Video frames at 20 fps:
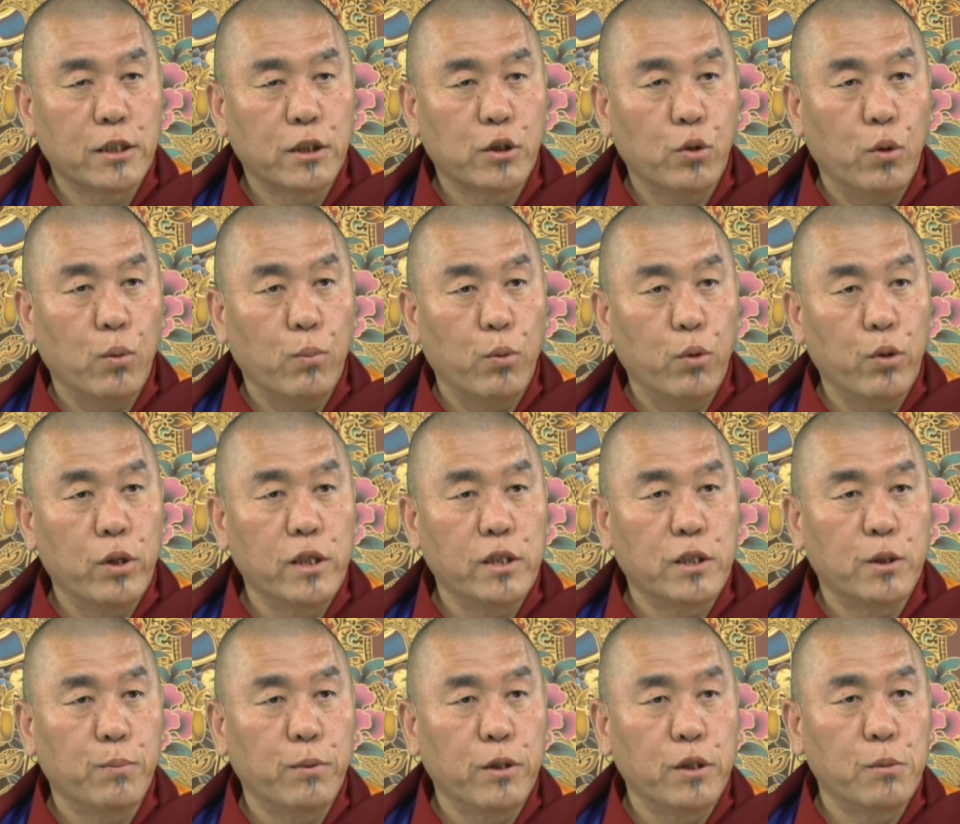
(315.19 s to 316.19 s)
So body,
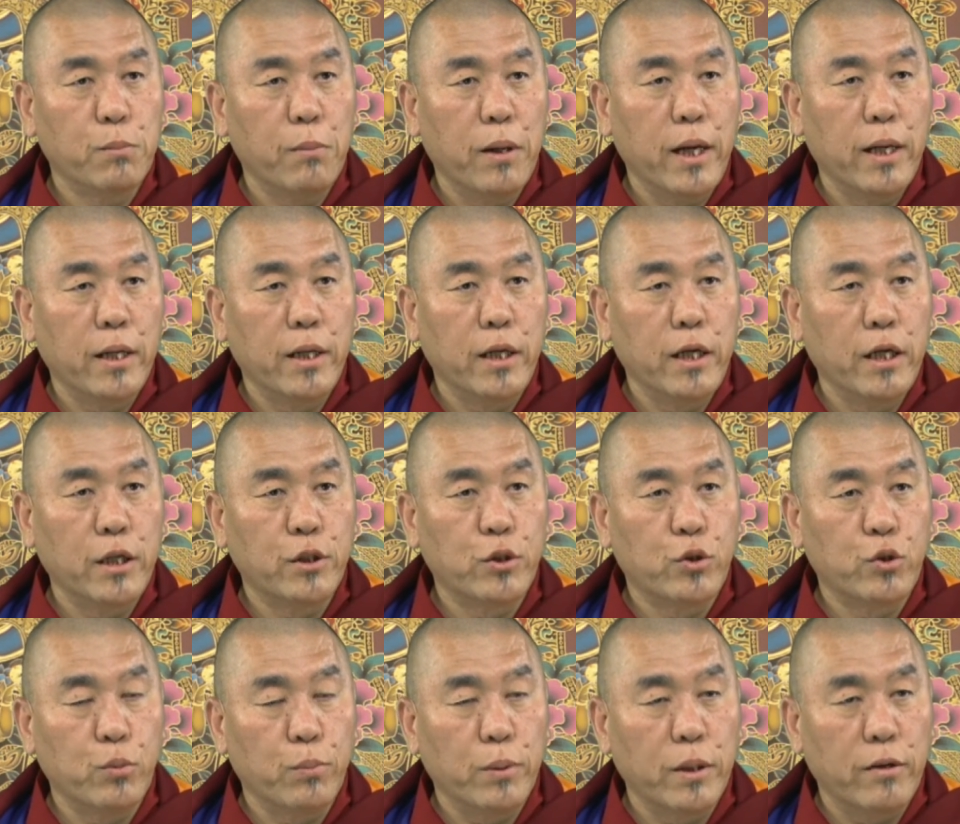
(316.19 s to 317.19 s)
speech, mind needs
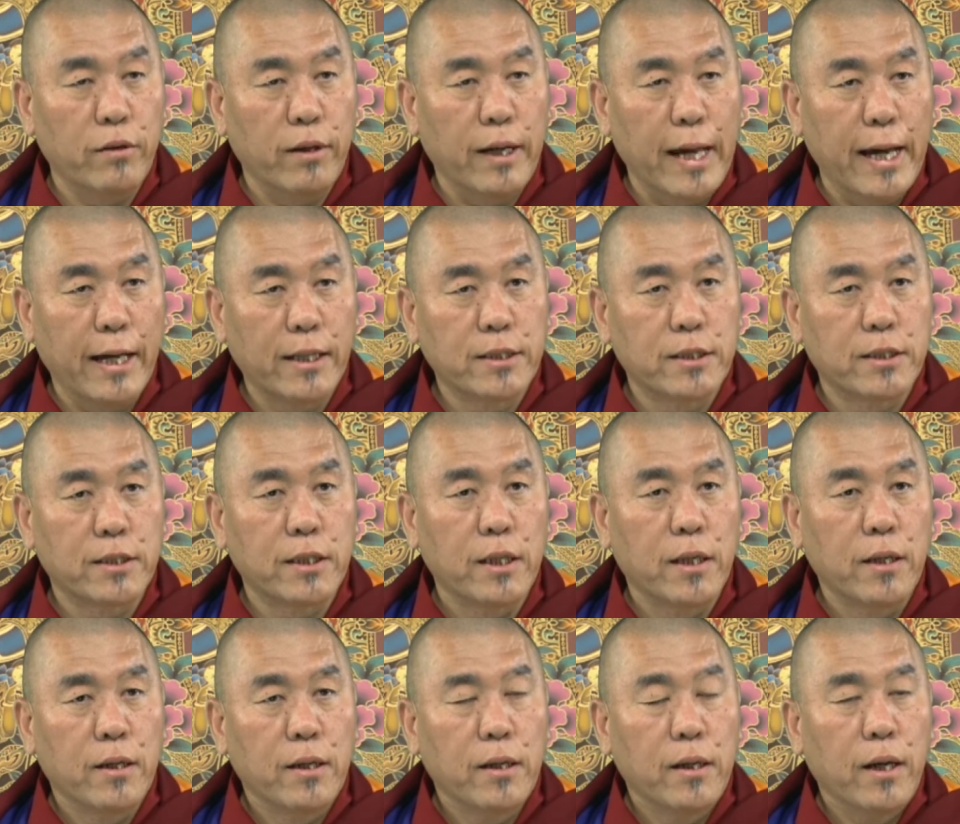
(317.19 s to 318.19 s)
to be relaxed
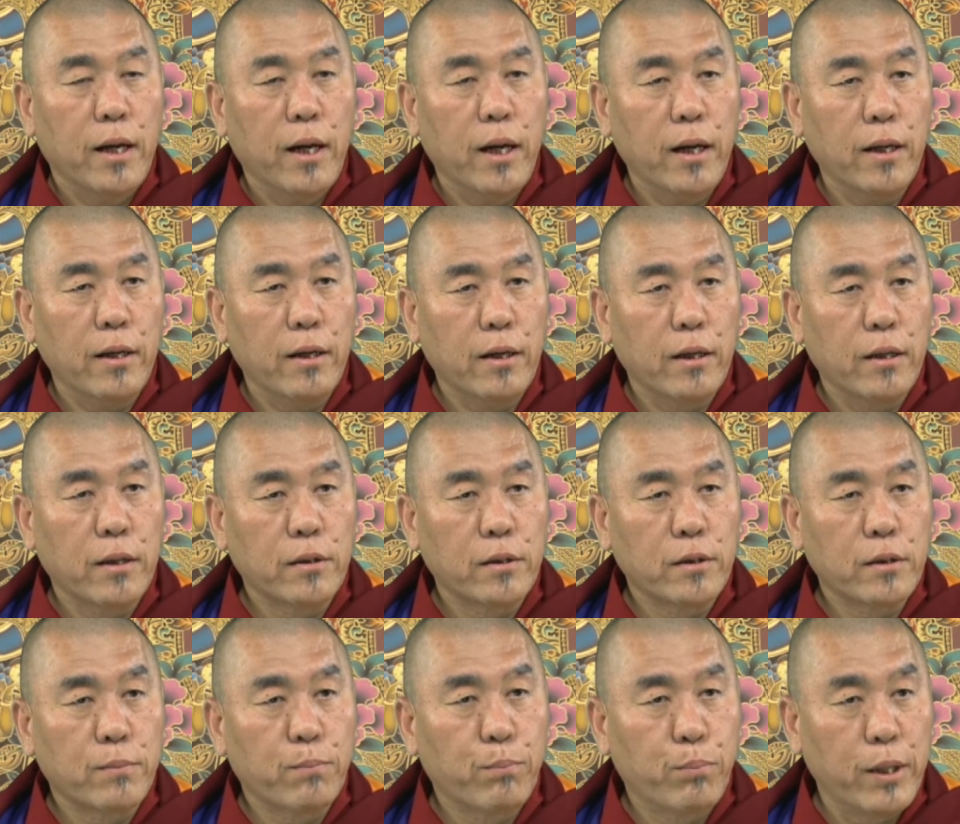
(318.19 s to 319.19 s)
and
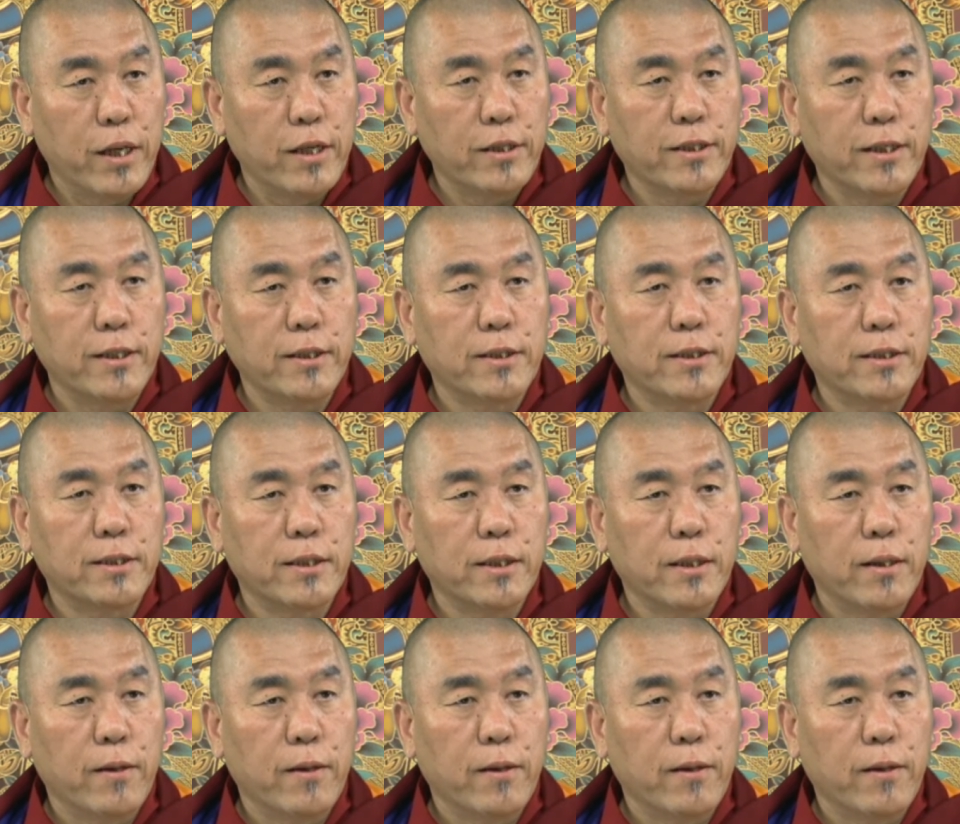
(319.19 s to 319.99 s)
presence